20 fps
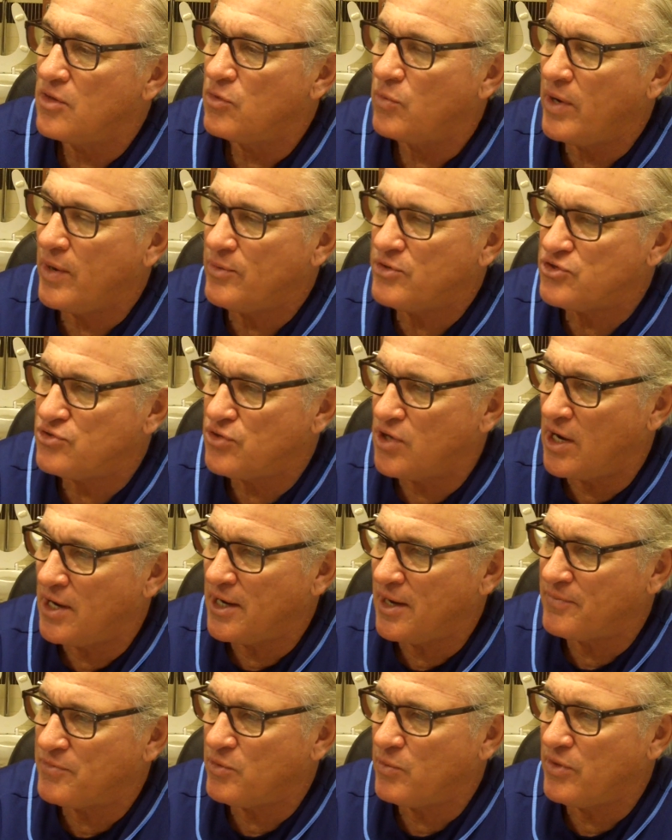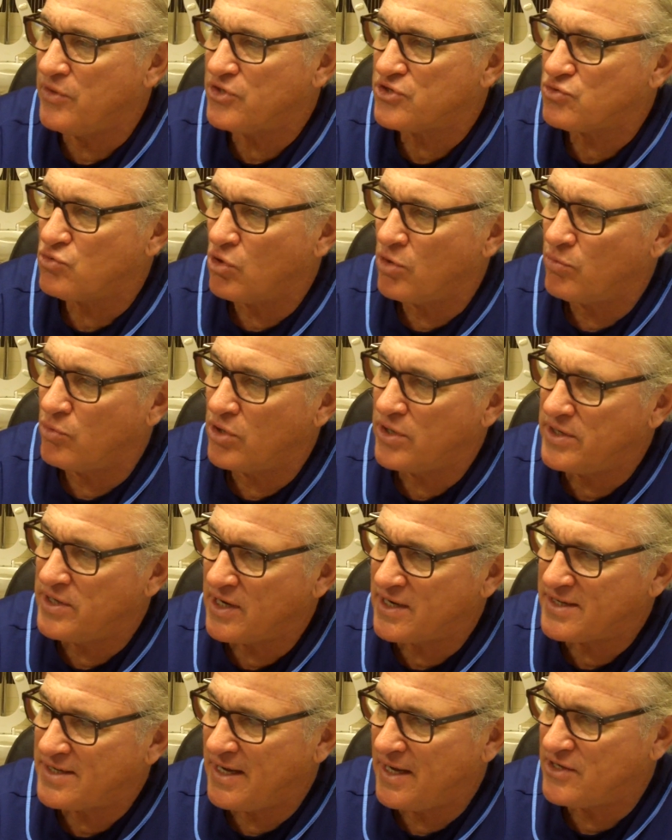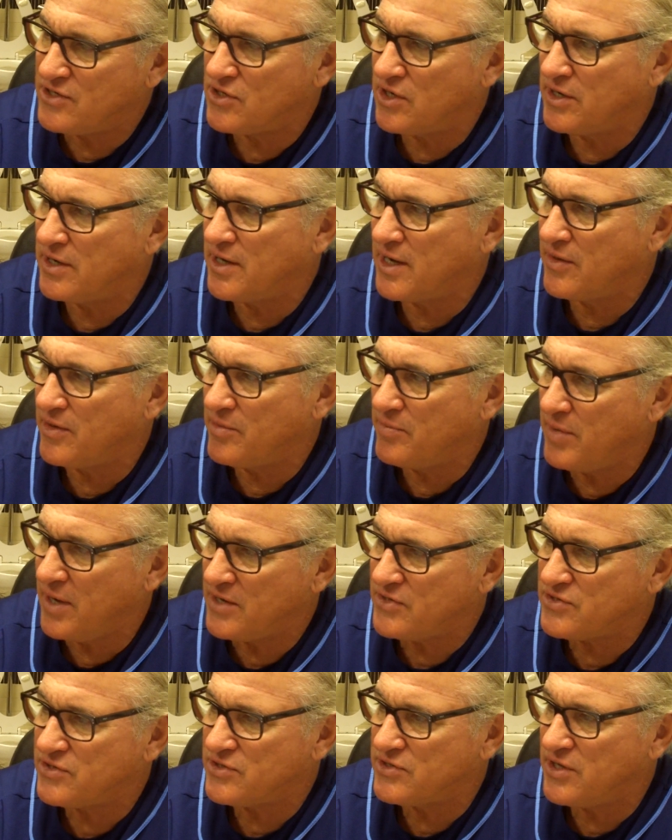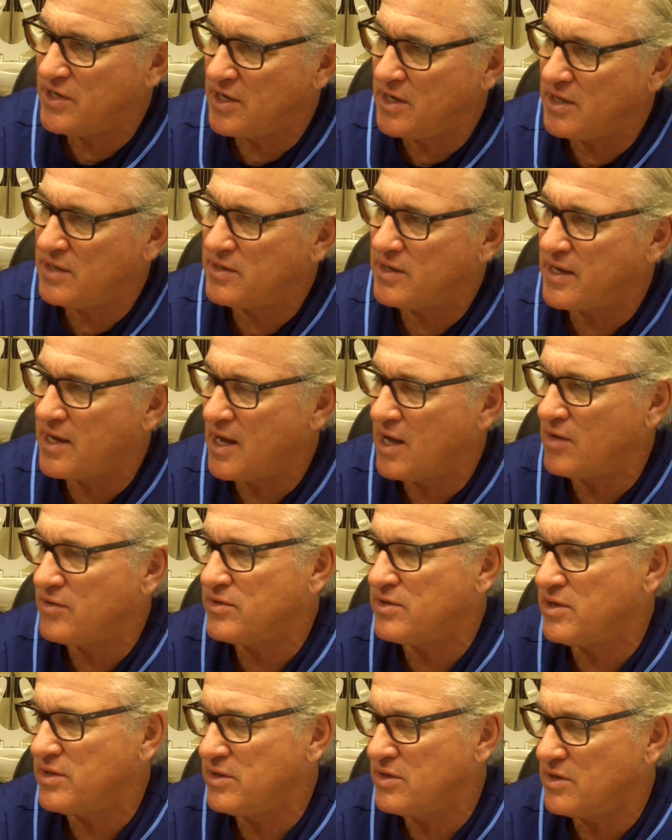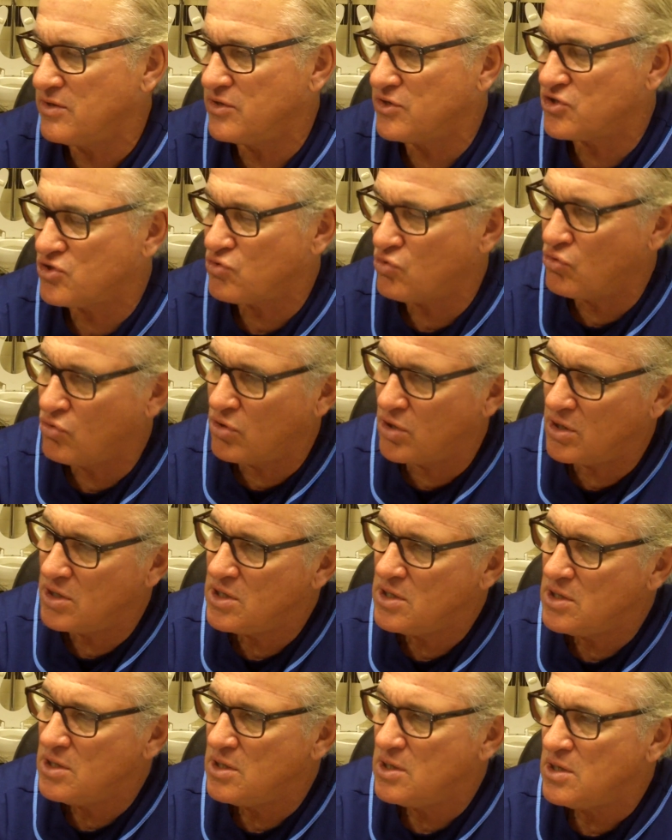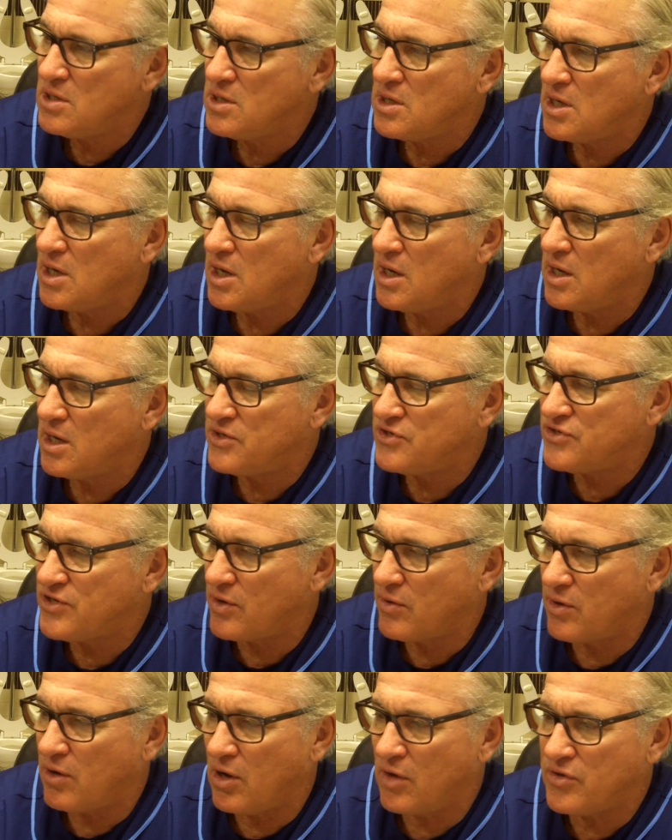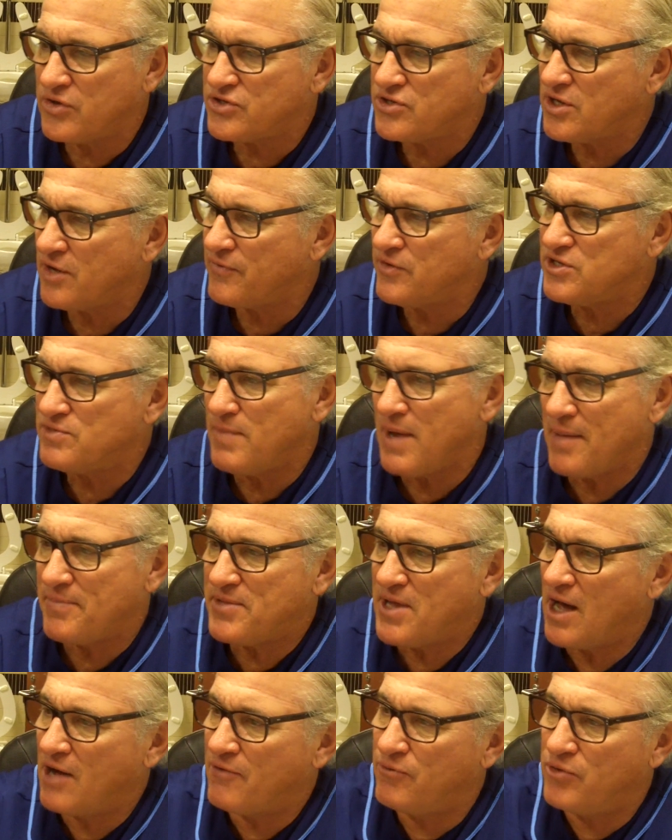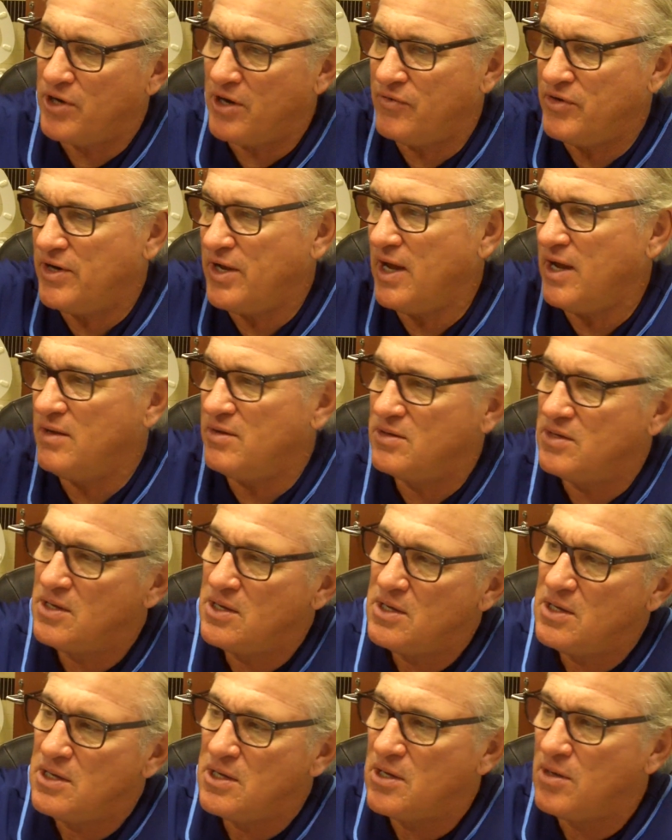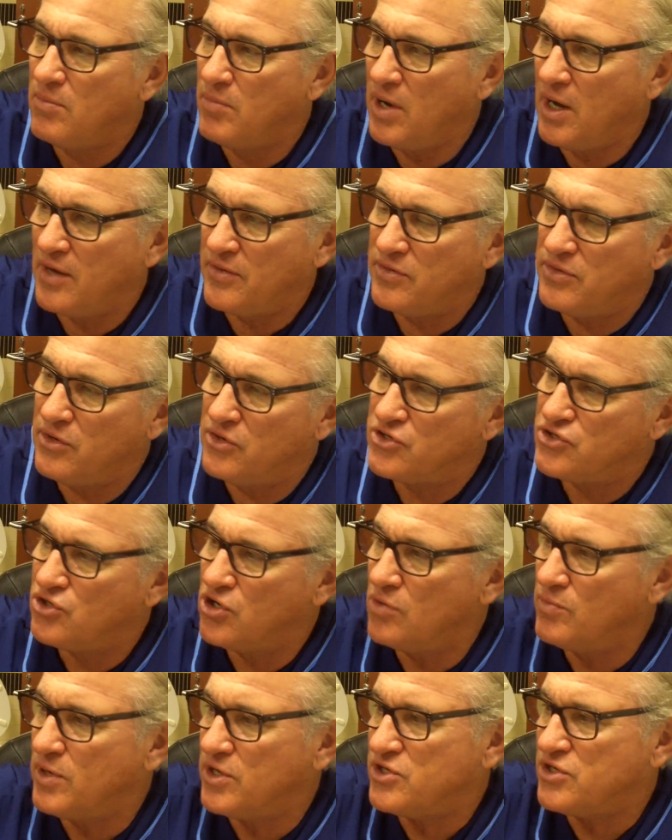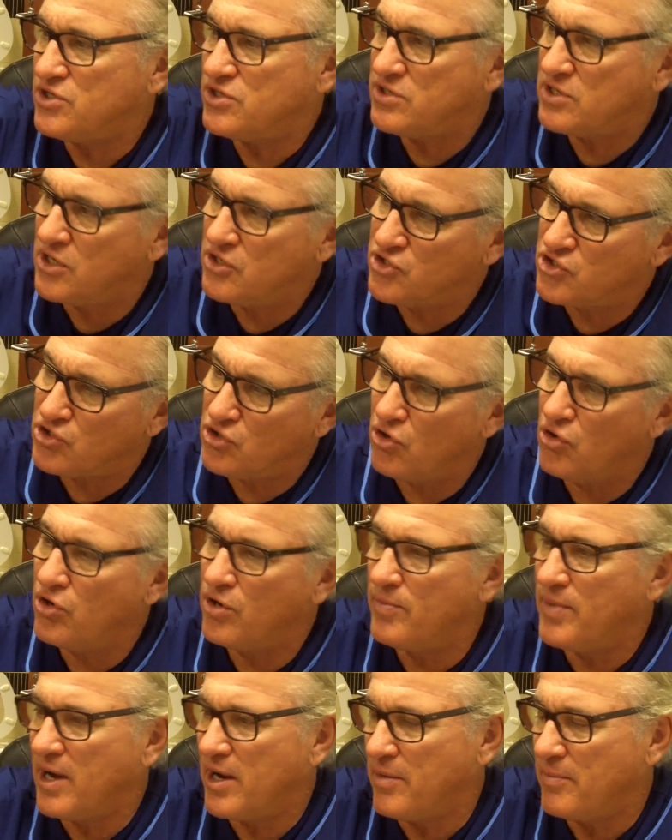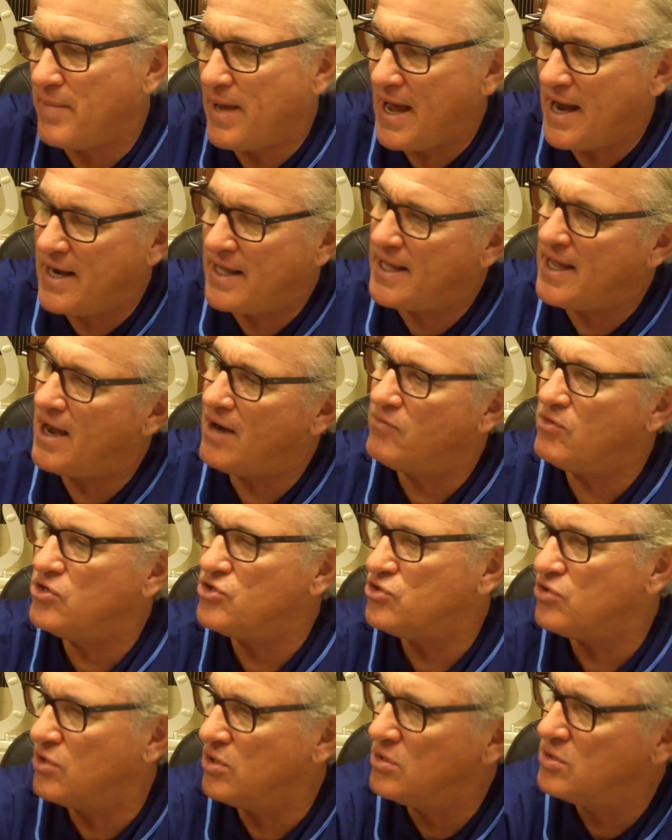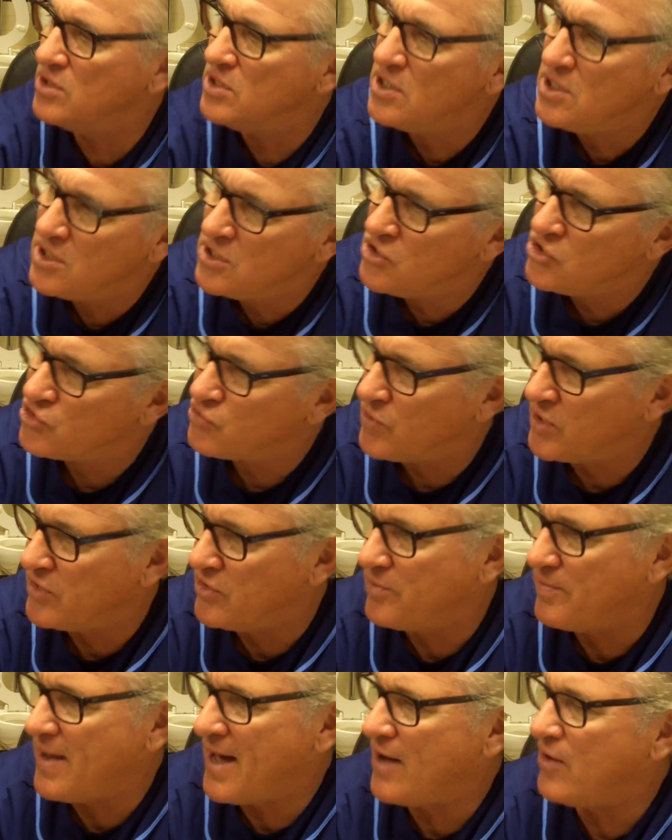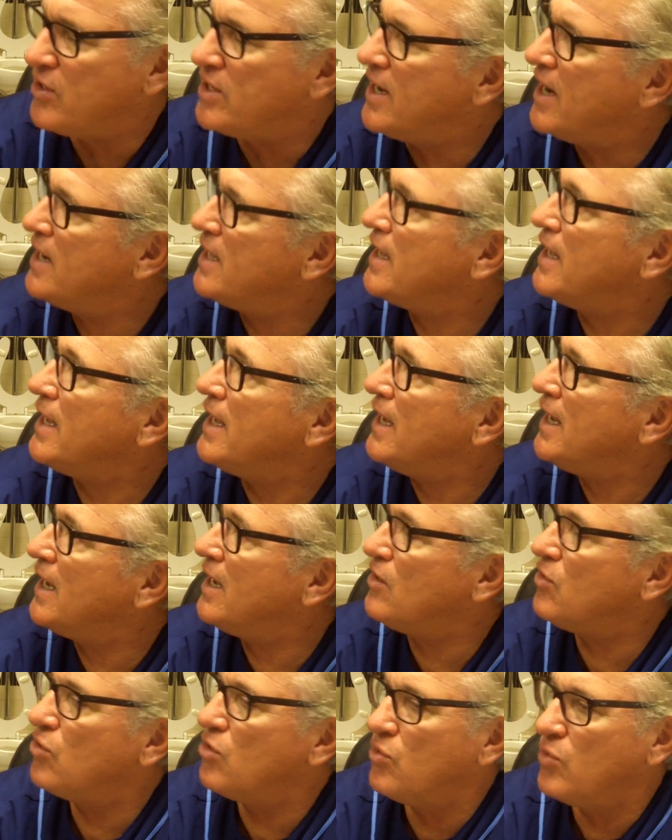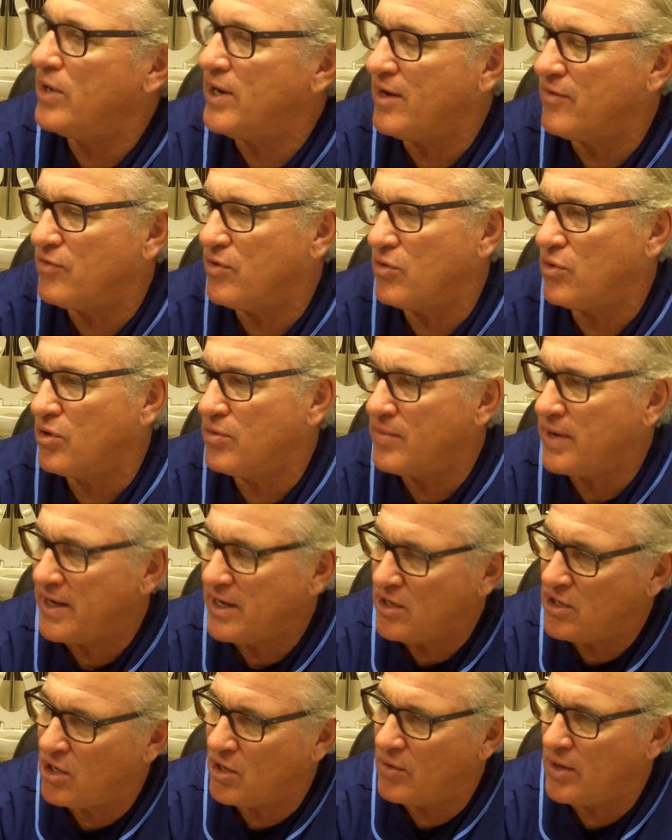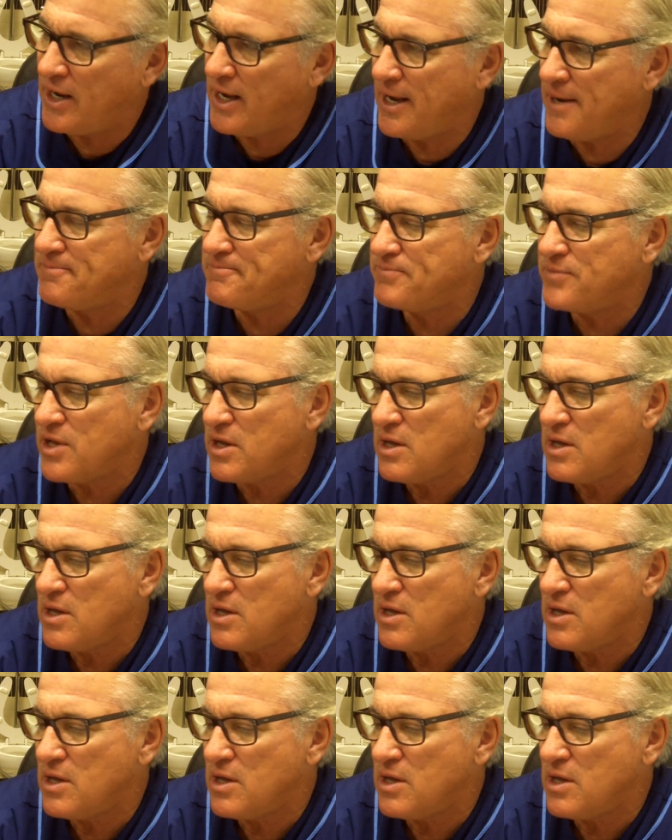the way it was drawn up, the way the scoreboard dictates on a nightly basis, the inning, the count, the score, etc. All this stuff, it's mapped out for you every day. But there's so much concern about a batting average or swinging the bat or getting a hit or whatever, or my ERA,